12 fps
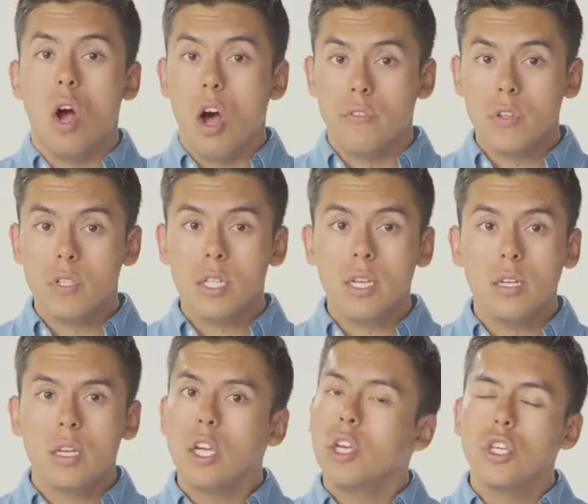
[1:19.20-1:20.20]
Obviously,
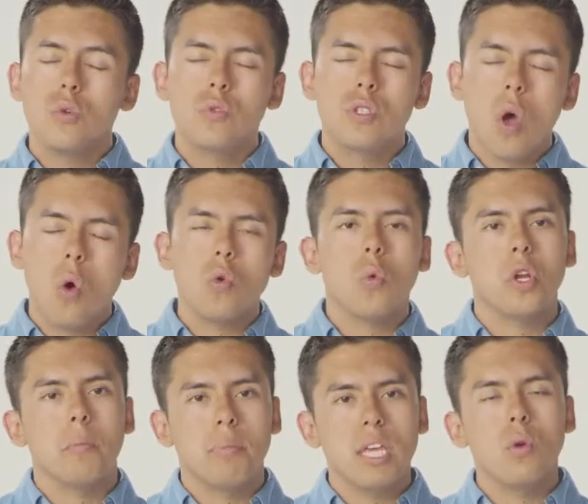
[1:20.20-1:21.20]
you don't
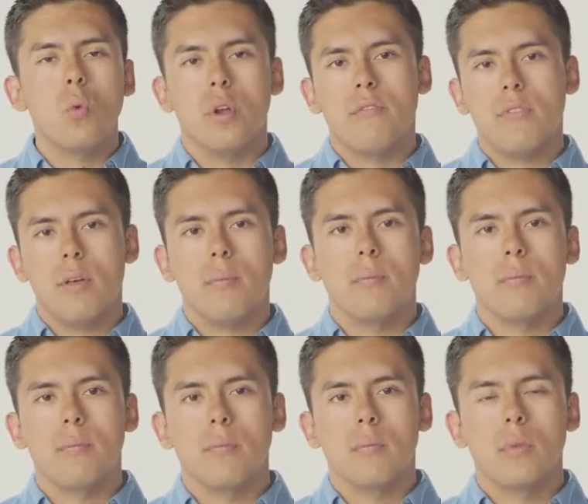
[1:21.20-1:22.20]
want to be one of
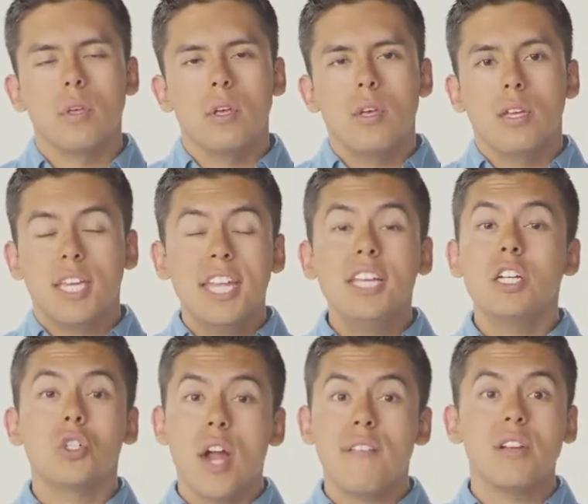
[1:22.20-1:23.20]
them. Getting
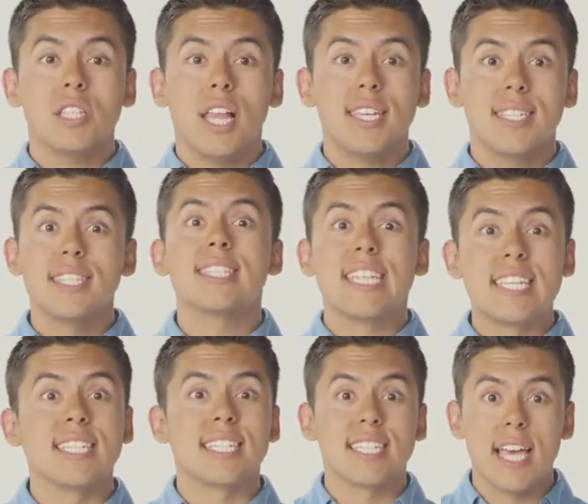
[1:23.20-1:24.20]
a driver's license
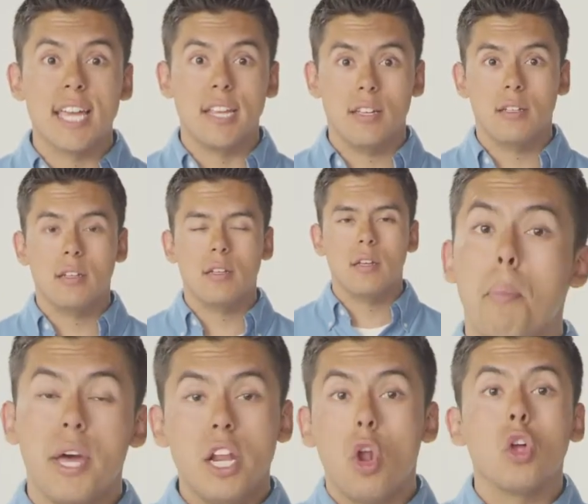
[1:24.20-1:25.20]
is exciting,
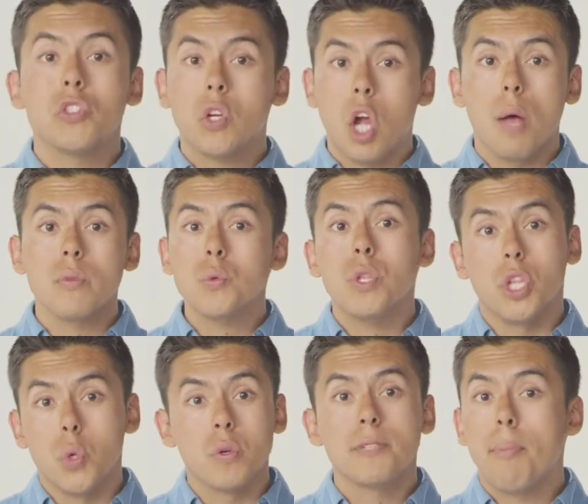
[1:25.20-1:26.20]
but it also comes with
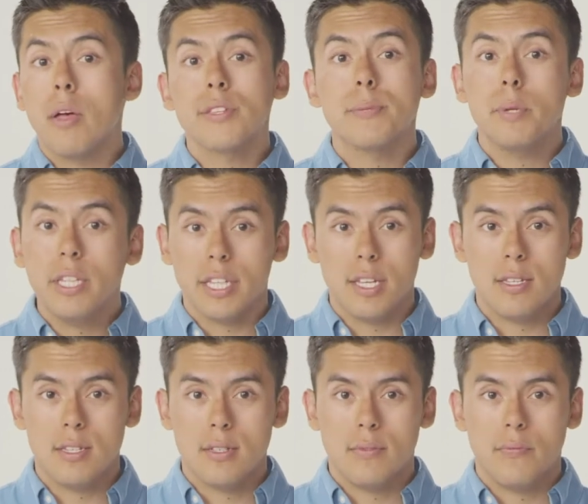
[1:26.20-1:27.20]
new
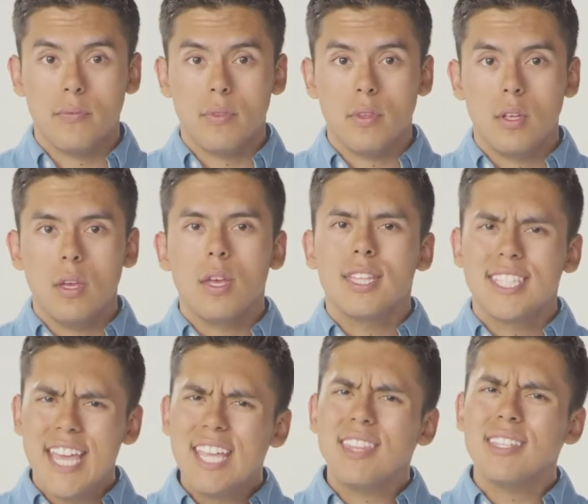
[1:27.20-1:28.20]
responsibilities.
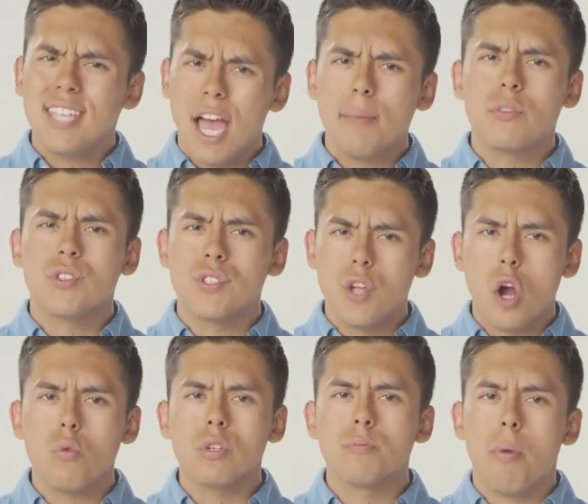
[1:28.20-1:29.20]
Take the time to
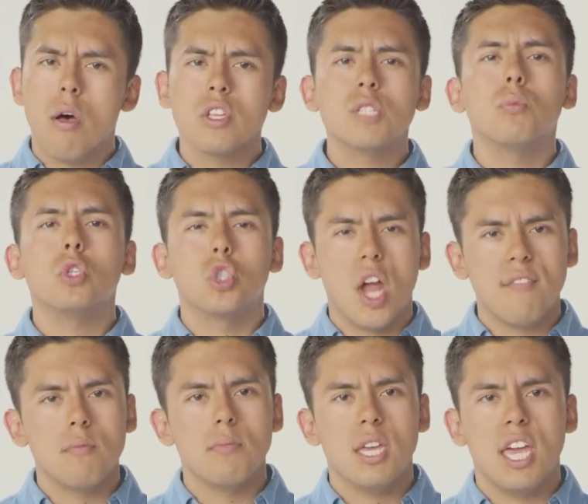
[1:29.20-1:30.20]
start responsible
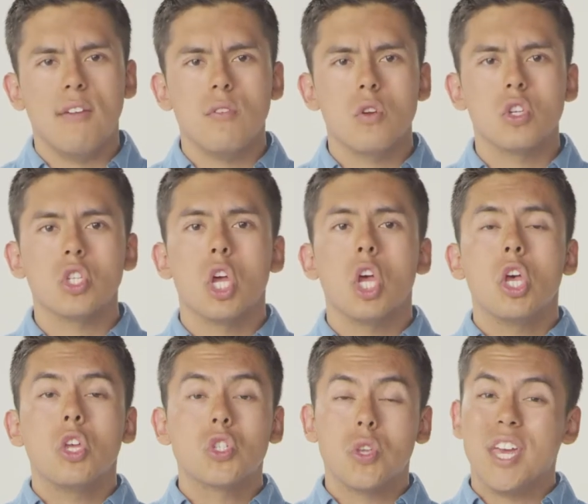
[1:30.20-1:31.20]
driving behaviors
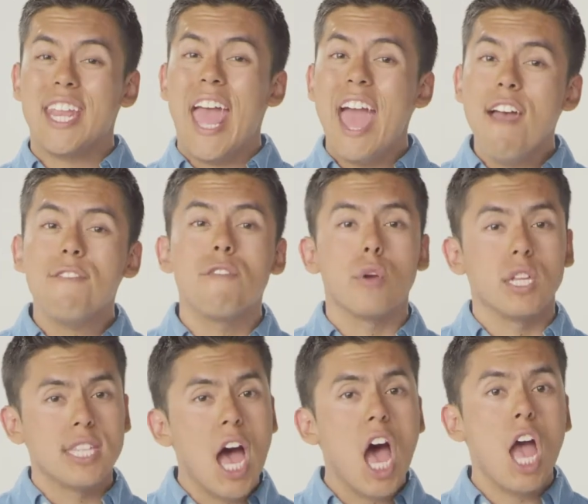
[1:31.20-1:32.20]
so that every
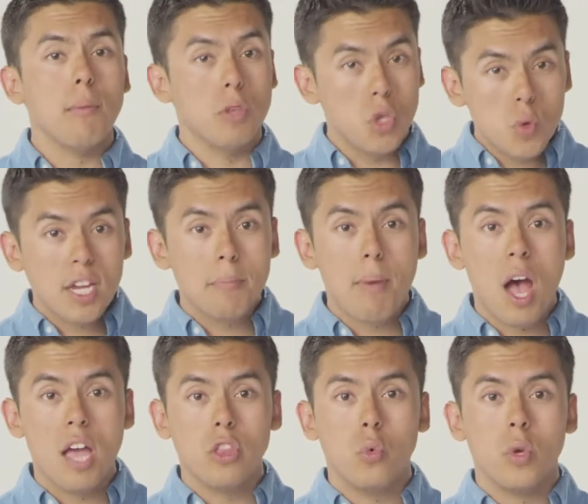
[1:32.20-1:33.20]
time you get
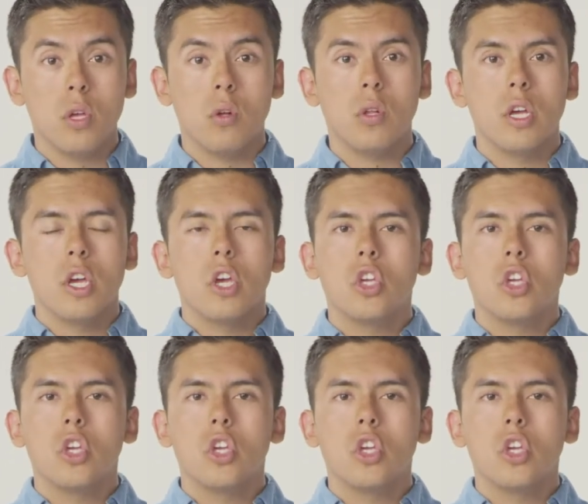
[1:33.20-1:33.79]
behind the wheel,